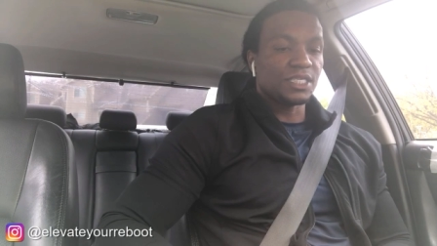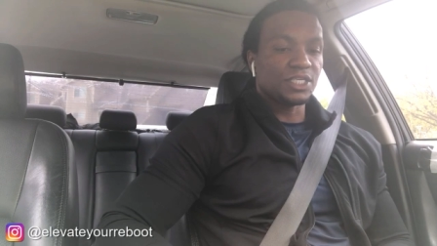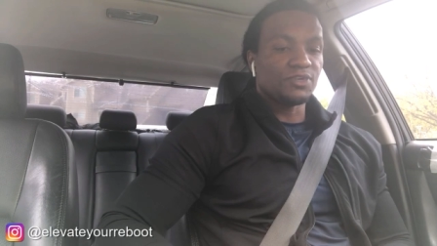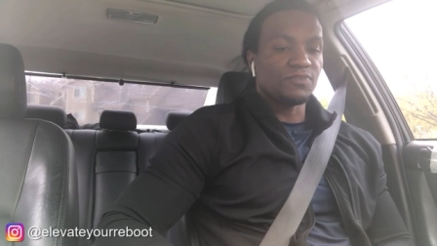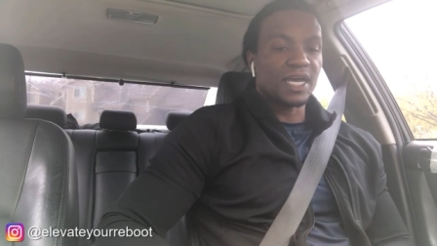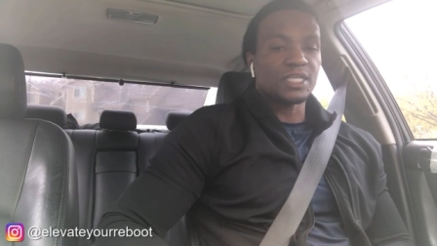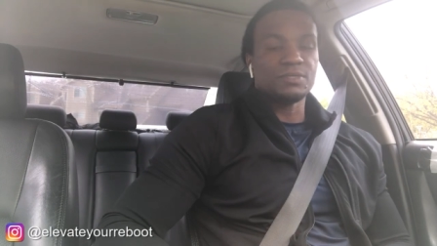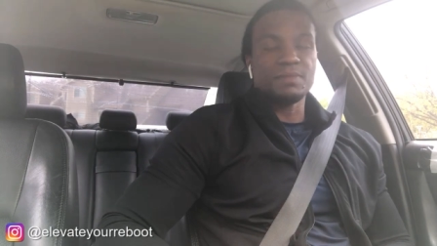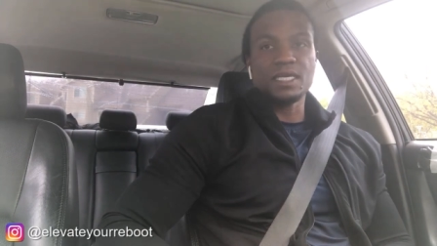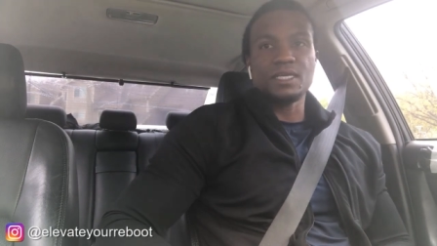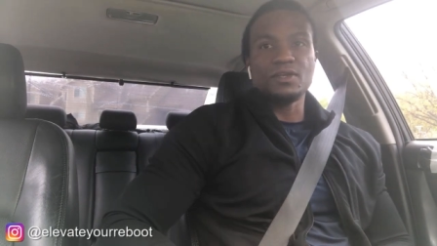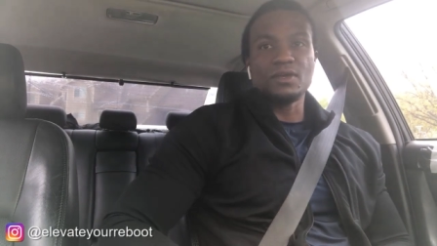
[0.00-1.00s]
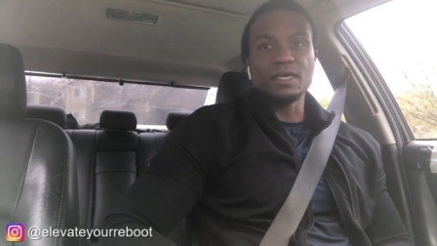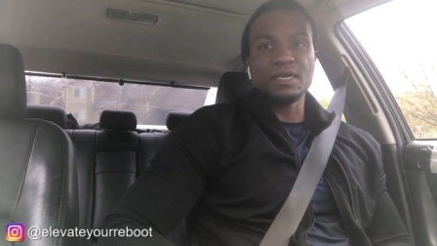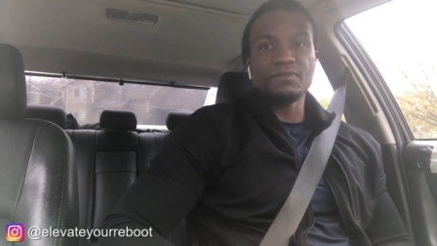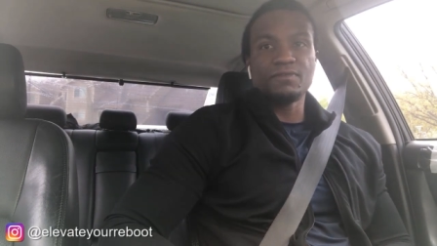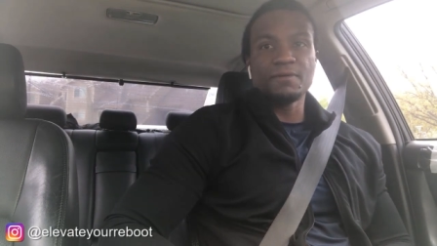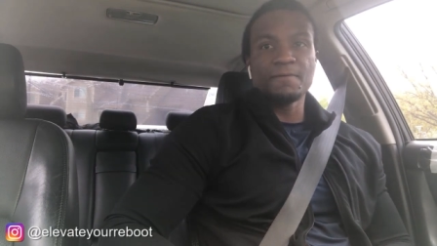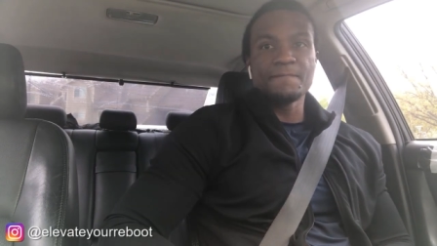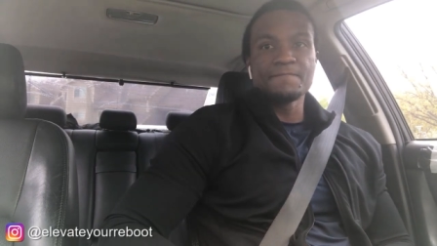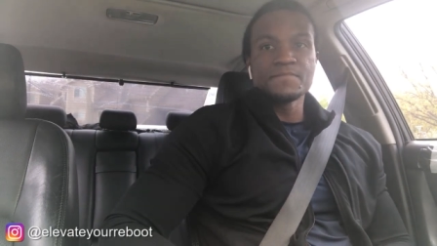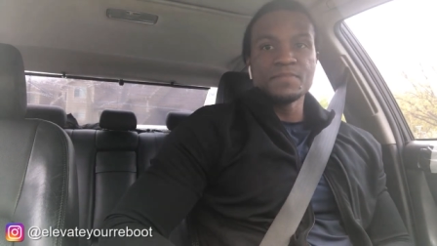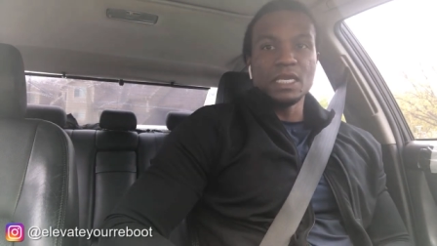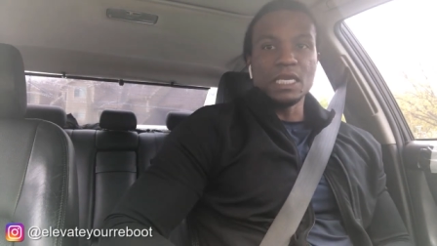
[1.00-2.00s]
that you've had to make in your life,
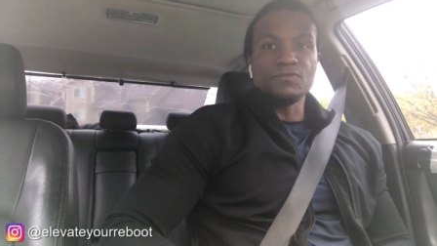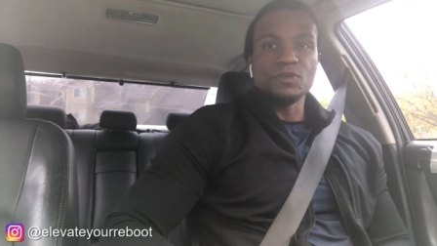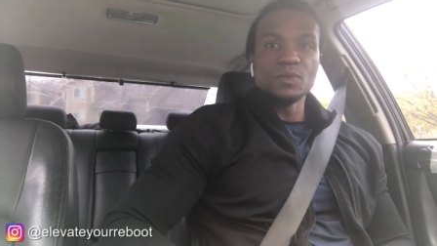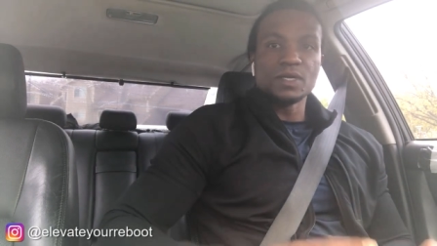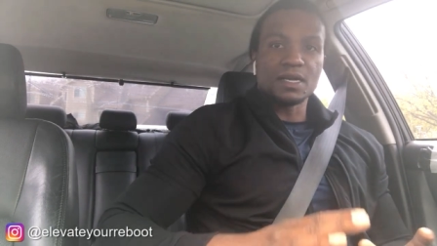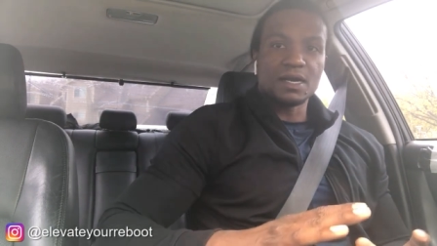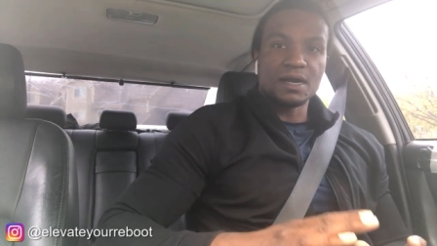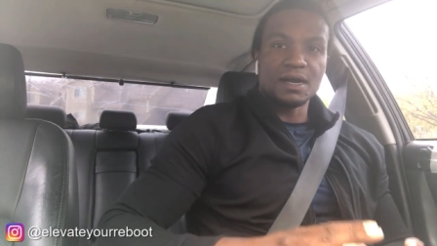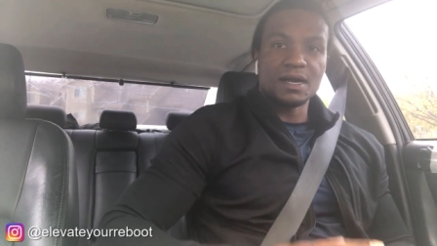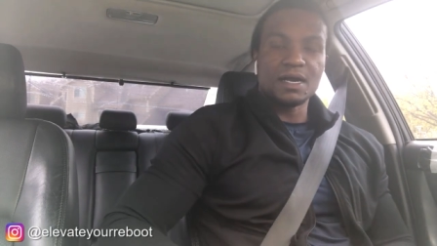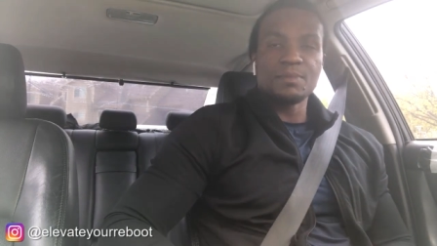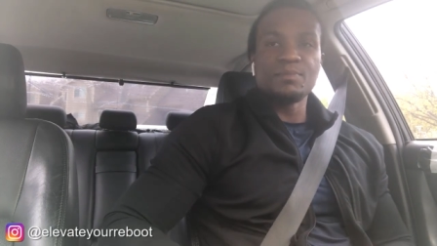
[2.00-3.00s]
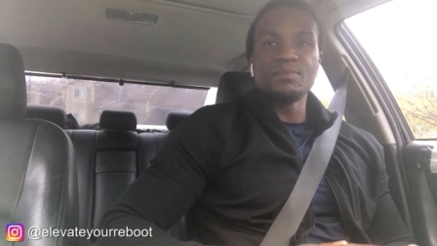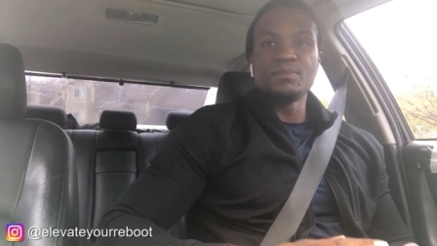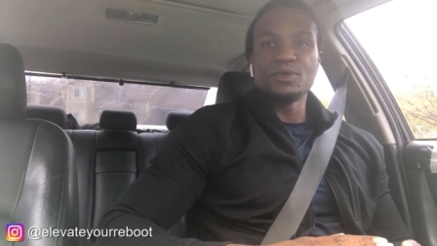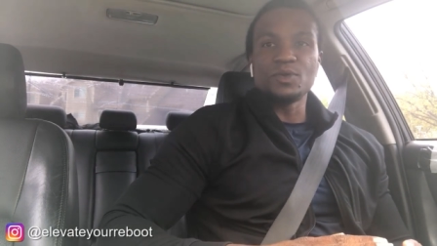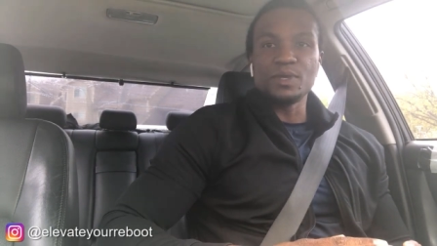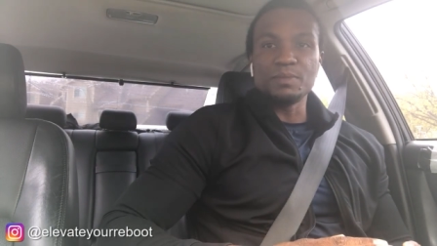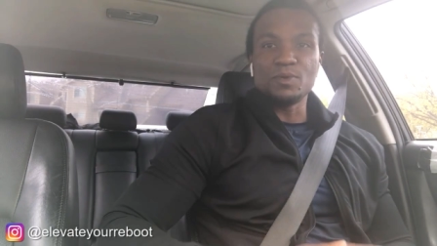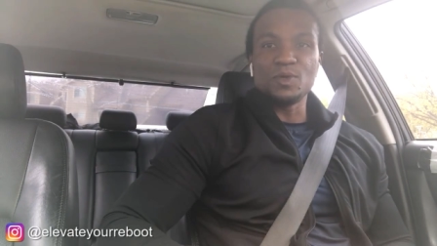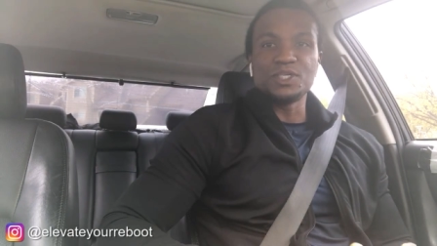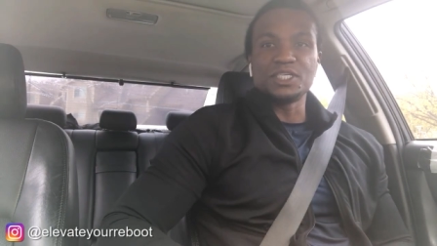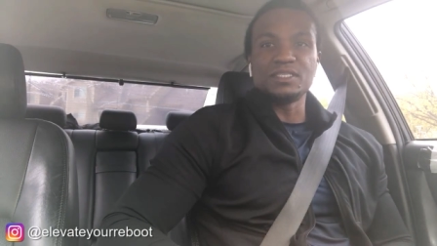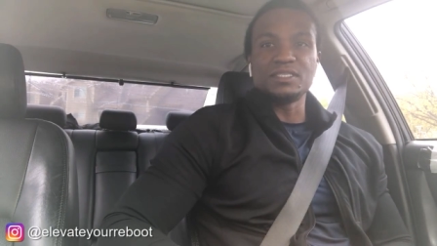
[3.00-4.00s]
if you were to calm your
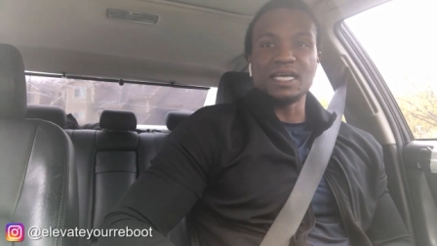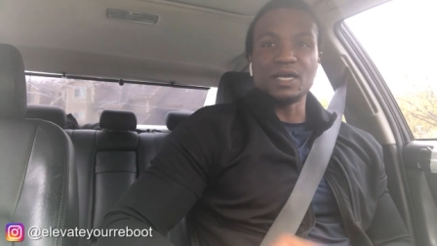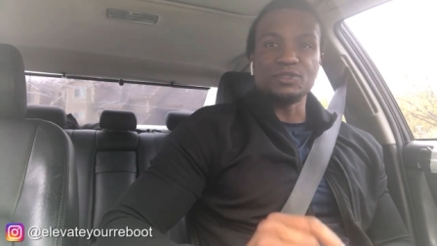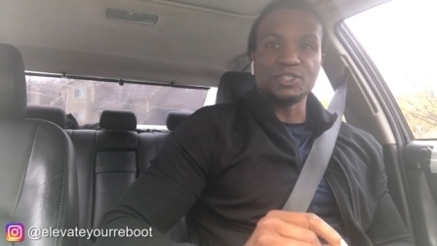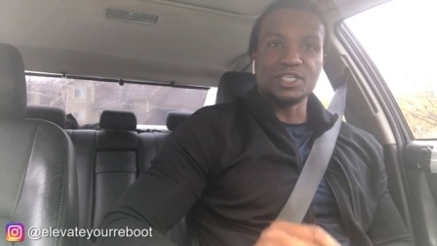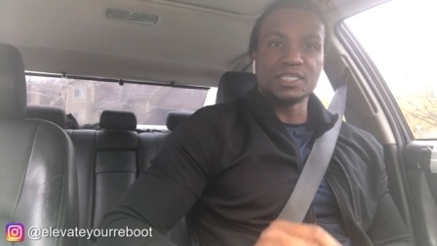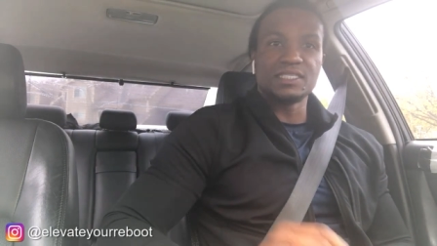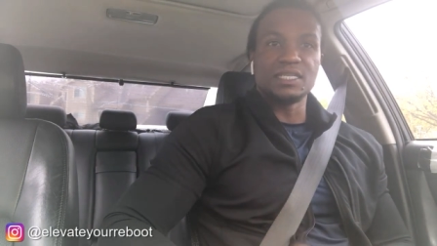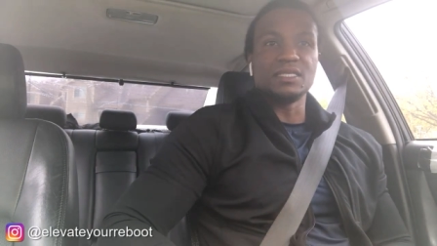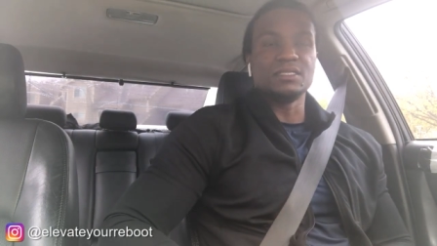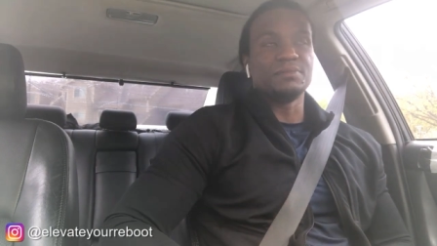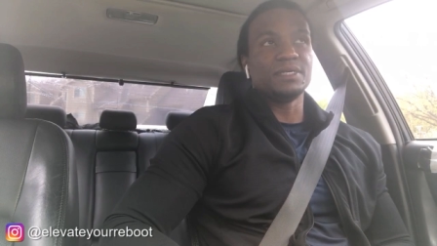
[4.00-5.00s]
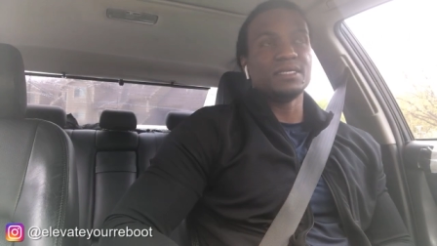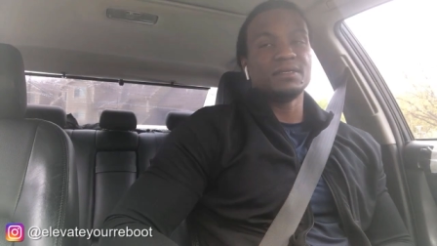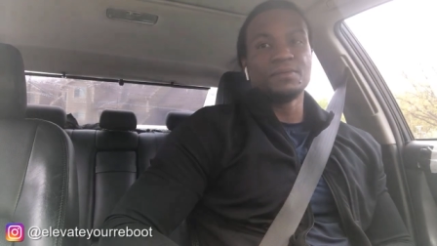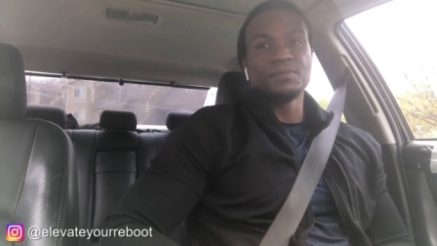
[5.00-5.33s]
emotions down just a little bit,